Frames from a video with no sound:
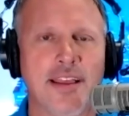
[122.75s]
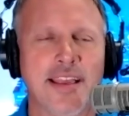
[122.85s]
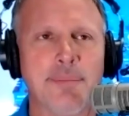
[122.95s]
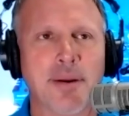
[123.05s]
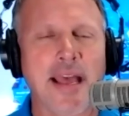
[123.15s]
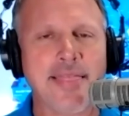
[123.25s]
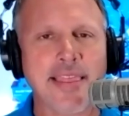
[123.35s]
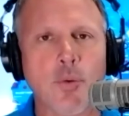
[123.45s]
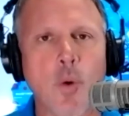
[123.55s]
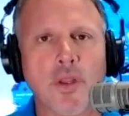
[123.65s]
But I
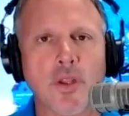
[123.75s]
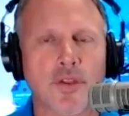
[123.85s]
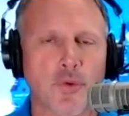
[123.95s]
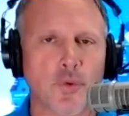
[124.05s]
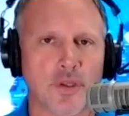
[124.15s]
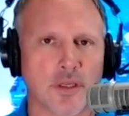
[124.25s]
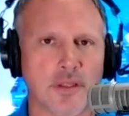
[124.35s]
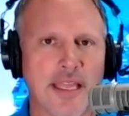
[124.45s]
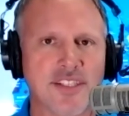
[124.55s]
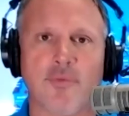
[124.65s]
think when we look through the
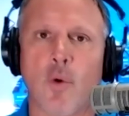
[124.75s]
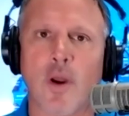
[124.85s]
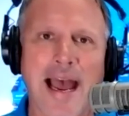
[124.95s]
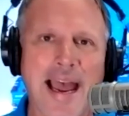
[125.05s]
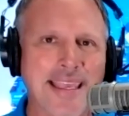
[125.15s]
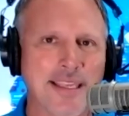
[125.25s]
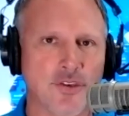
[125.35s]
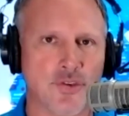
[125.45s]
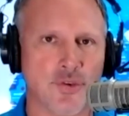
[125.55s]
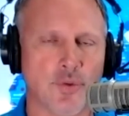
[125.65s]
lens of what I can
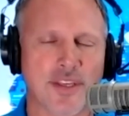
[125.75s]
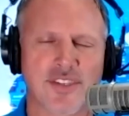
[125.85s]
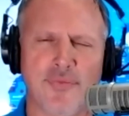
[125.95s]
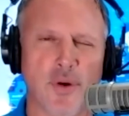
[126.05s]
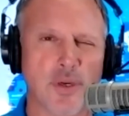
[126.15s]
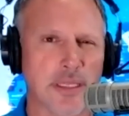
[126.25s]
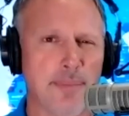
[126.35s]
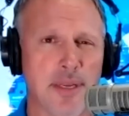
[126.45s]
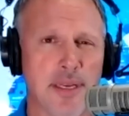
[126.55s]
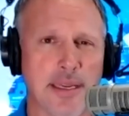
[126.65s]
do, that's very
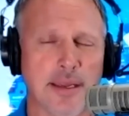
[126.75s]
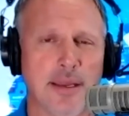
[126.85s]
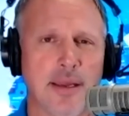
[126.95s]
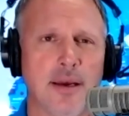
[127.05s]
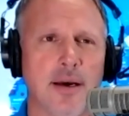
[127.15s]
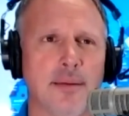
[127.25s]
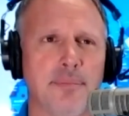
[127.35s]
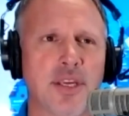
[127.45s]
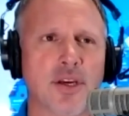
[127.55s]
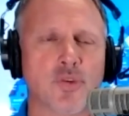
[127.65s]
limiting.
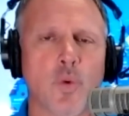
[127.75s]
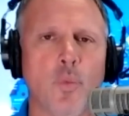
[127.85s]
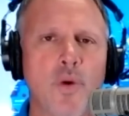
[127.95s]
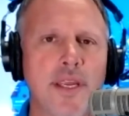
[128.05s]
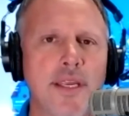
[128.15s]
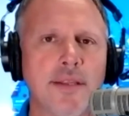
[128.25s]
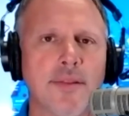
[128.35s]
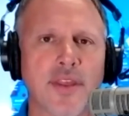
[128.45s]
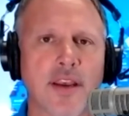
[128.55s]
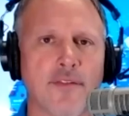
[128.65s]
Because when we
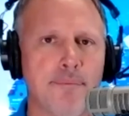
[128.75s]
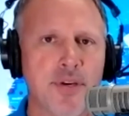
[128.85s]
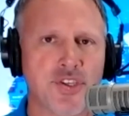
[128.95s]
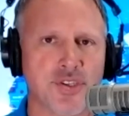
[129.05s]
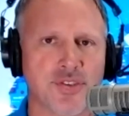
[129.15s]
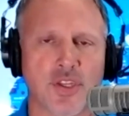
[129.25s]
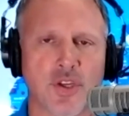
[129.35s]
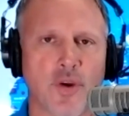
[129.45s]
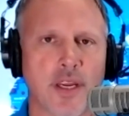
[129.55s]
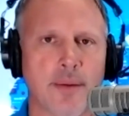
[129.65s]
think of missions in the
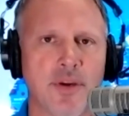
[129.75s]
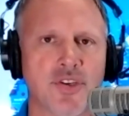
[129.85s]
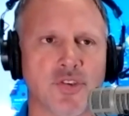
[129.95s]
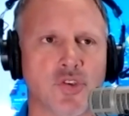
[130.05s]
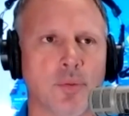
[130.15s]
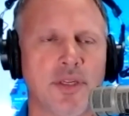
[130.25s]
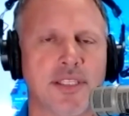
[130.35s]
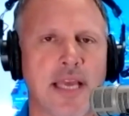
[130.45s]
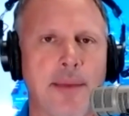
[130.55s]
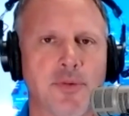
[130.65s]
Great Commission, so many
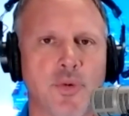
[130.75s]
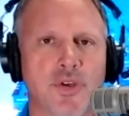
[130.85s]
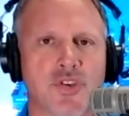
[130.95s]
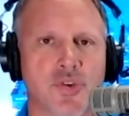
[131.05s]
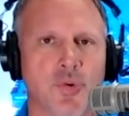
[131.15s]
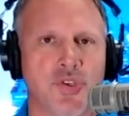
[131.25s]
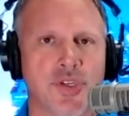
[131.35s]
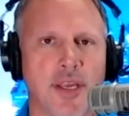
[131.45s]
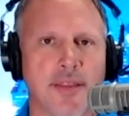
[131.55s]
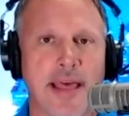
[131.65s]
times we
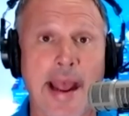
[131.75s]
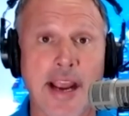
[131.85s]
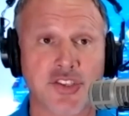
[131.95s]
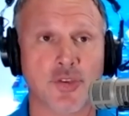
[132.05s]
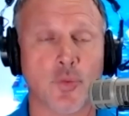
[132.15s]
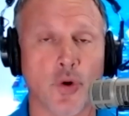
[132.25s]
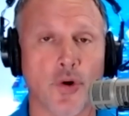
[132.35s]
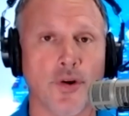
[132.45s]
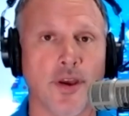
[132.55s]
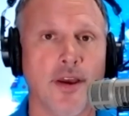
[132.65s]
associate that action
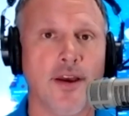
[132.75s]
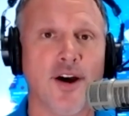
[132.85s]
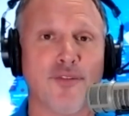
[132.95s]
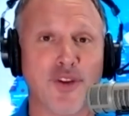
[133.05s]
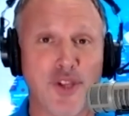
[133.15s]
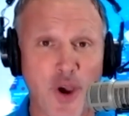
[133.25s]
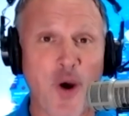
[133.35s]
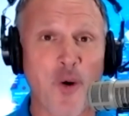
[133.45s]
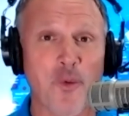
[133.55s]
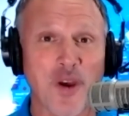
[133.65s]
word of
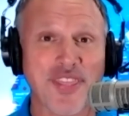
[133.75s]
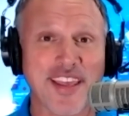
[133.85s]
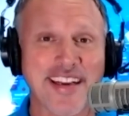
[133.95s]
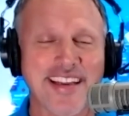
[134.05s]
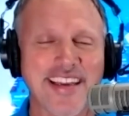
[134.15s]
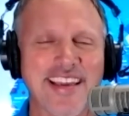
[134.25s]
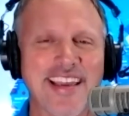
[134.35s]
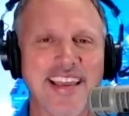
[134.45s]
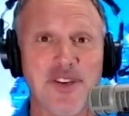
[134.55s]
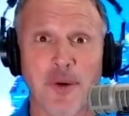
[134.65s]
go with it.
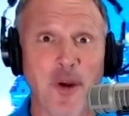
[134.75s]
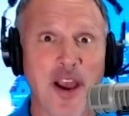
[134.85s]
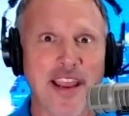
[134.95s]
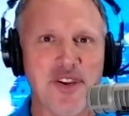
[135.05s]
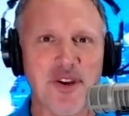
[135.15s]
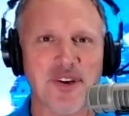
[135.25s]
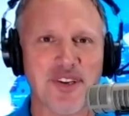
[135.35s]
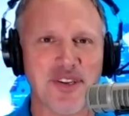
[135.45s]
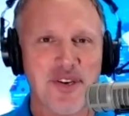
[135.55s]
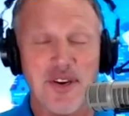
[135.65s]
And you're right.
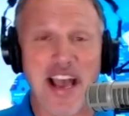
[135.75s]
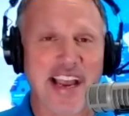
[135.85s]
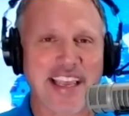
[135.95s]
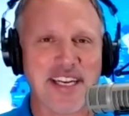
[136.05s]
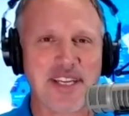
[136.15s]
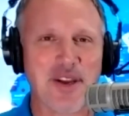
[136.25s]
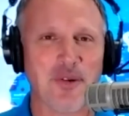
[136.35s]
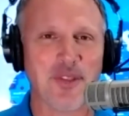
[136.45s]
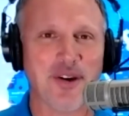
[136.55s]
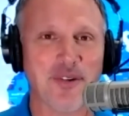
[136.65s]
You're not going to
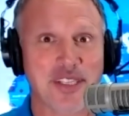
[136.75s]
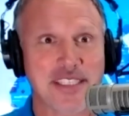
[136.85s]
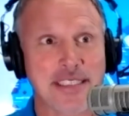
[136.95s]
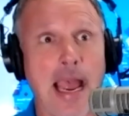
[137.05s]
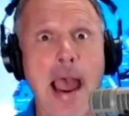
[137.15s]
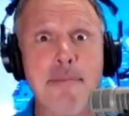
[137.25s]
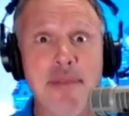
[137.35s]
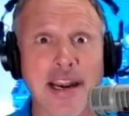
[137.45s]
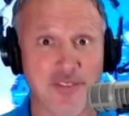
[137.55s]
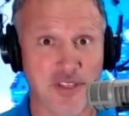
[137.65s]
go there, Rusty. I'm
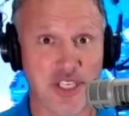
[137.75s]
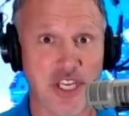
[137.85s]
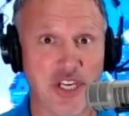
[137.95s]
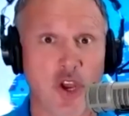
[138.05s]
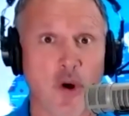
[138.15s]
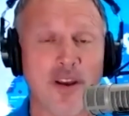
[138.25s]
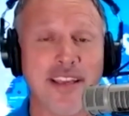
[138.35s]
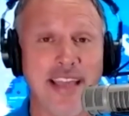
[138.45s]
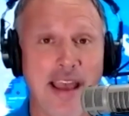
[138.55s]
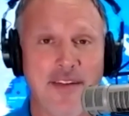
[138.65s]
not even going to go
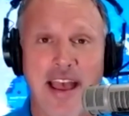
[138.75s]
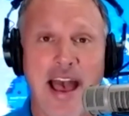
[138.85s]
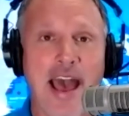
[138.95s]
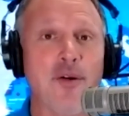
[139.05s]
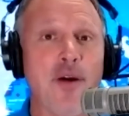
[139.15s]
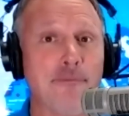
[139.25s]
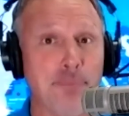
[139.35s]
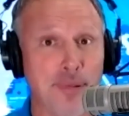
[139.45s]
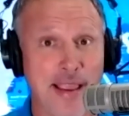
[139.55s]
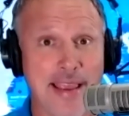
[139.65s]
into. I don't have
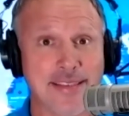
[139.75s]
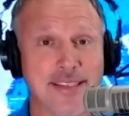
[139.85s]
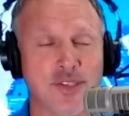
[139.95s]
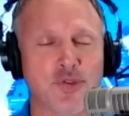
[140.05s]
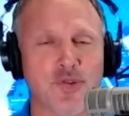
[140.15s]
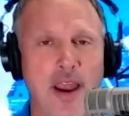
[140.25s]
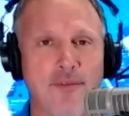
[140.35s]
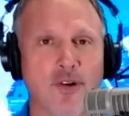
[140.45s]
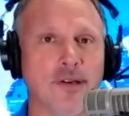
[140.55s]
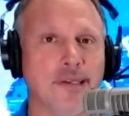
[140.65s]
plans to
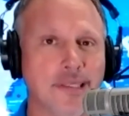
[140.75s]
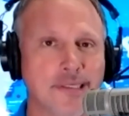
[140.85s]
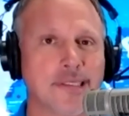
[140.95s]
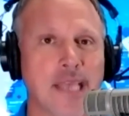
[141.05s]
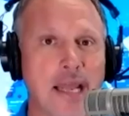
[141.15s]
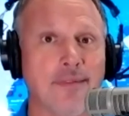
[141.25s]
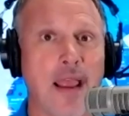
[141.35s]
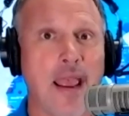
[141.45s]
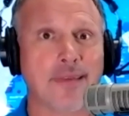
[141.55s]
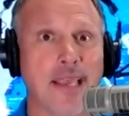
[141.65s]
travel inside of
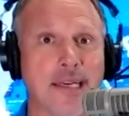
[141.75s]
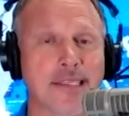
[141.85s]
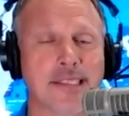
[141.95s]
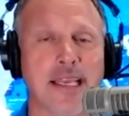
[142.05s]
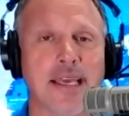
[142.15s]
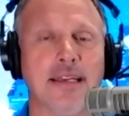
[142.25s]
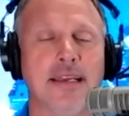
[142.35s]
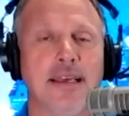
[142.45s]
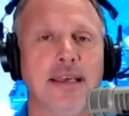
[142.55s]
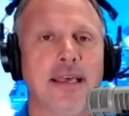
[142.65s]
Afghanistan
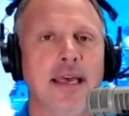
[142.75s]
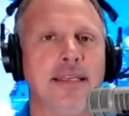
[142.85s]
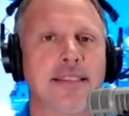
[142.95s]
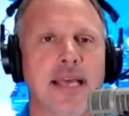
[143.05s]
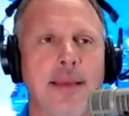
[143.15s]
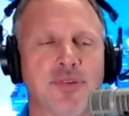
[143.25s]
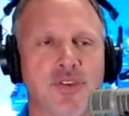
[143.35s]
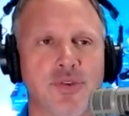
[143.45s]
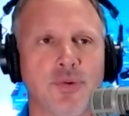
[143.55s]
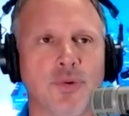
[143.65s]
anytime
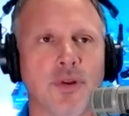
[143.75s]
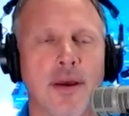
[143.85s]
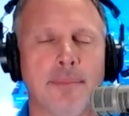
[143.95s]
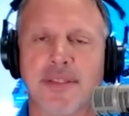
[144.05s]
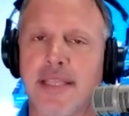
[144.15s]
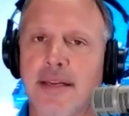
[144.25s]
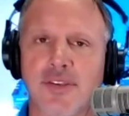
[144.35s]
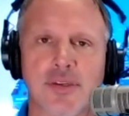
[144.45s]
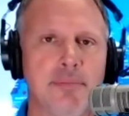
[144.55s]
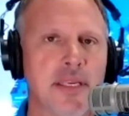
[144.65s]
soon. But that
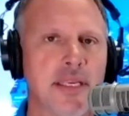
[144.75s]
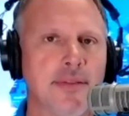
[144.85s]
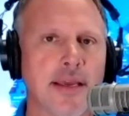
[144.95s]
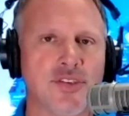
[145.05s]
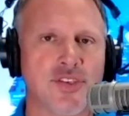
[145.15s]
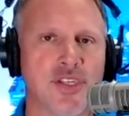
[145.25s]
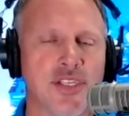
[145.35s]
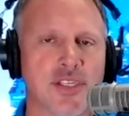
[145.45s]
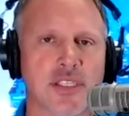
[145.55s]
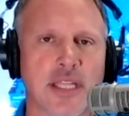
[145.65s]
doesn't mean that
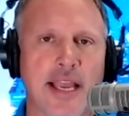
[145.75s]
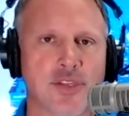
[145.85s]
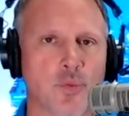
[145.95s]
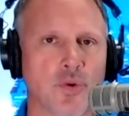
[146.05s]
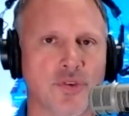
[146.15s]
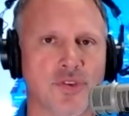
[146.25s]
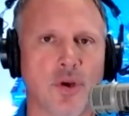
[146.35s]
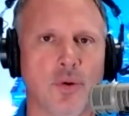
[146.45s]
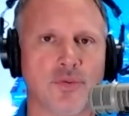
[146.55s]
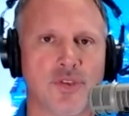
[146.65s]
Jesus' last words
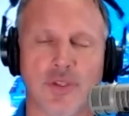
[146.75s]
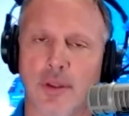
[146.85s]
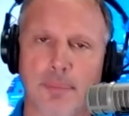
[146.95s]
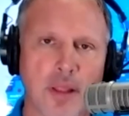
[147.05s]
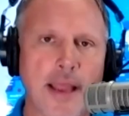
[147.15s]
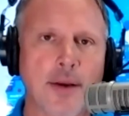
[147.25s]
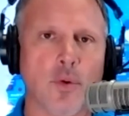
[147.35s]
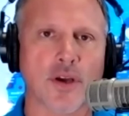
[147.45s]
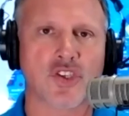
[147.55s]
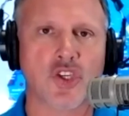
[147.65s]
don't still apply to
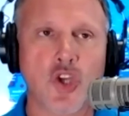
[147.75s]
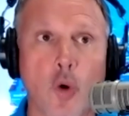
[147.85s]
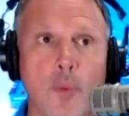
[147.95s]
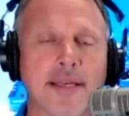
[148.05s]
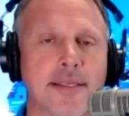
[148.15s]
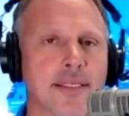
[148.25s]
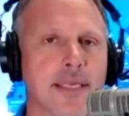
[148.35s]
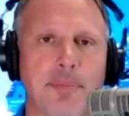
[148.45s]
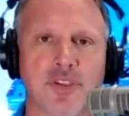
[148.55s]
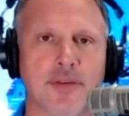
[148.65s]
us. Go make
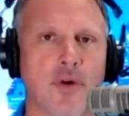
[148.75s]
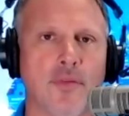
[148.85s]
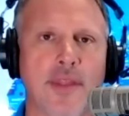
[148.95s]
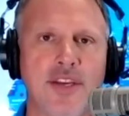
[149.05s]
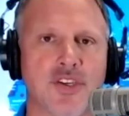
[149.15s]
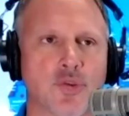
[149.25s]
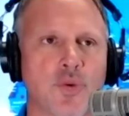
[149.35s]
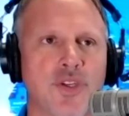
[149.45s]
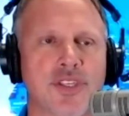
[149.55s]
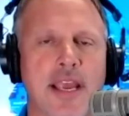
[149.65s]
disciples of all nations.
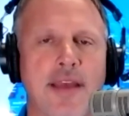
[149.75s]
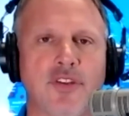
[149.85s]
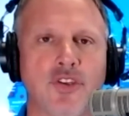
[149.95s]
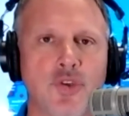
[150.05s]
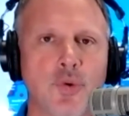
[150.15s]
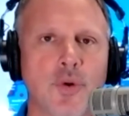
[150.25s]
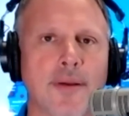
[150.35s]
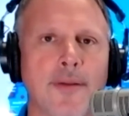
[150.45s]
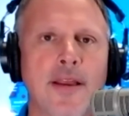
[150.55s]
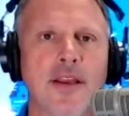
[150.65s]
We just have to do
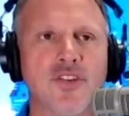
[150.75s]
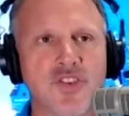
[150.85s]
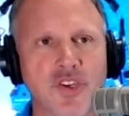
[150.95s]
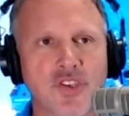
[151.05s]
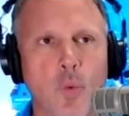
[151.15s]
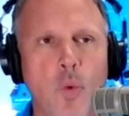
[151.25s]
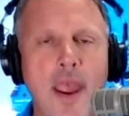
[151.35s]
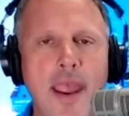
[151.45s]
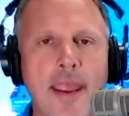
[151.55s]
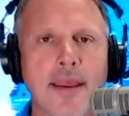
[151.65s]
it in such a
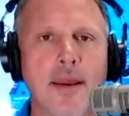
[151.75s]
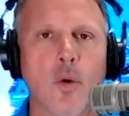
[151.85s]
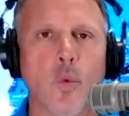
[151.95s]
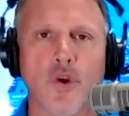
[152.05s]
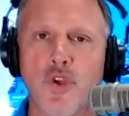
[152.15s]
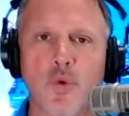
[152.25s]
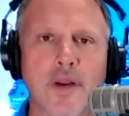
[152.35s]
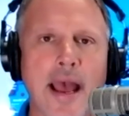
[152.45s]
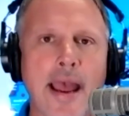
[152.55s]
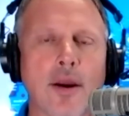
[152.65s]
way where you
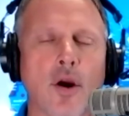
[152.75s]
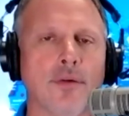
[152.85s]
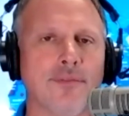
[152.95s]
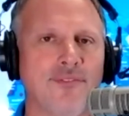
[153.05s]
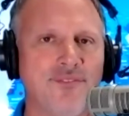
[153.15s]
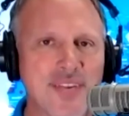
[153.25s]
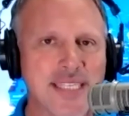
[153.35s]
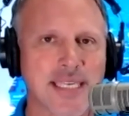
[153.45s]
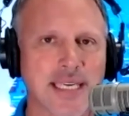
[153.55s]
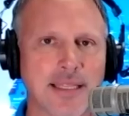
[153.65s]
and I aren't
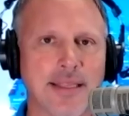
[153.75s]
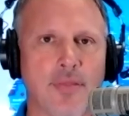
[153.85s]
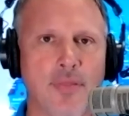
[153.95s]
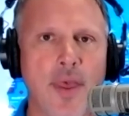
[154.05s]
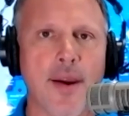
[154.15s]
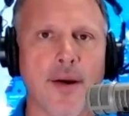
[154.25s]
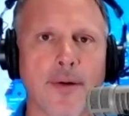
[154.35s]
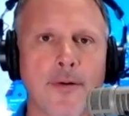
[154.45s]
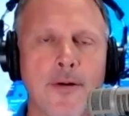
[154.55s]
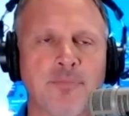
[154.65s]
physically
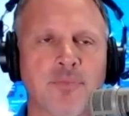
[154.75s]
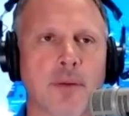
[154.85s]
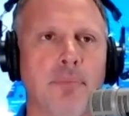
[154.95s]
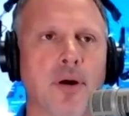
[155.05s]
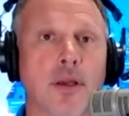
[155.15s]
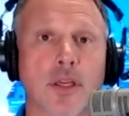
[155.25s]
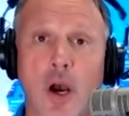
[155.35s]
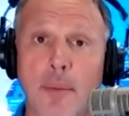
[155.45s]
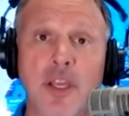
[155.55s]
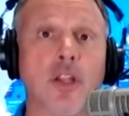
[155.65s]
there, but
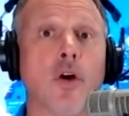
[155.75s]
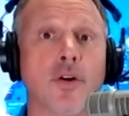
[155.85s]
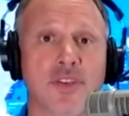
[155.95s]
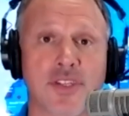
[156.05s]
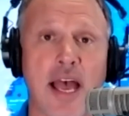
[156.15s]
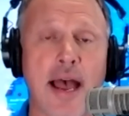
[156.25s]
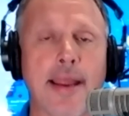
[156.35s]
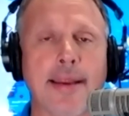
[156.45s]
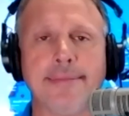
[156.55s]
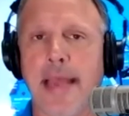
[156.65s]
coming
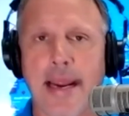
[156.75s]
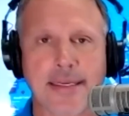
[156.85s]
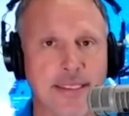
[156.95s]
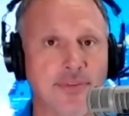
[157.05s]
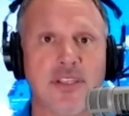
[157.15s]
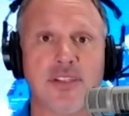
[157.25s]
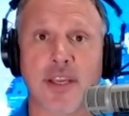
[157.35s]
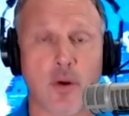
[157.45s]
alongside activities like